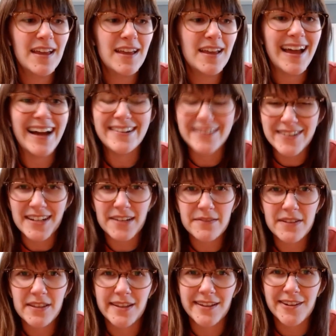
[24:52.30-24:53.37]
how could
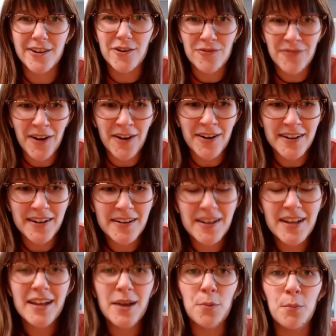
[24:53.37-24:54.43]
everything go wrong?
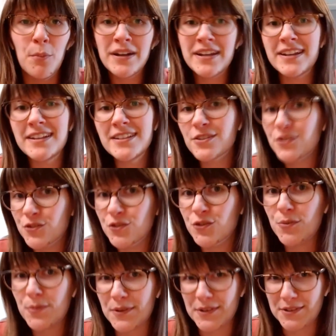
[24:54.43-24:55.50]
But it is
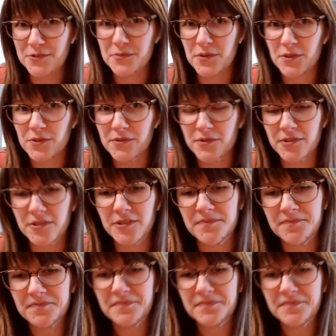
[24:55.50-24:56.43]
super, super crucial.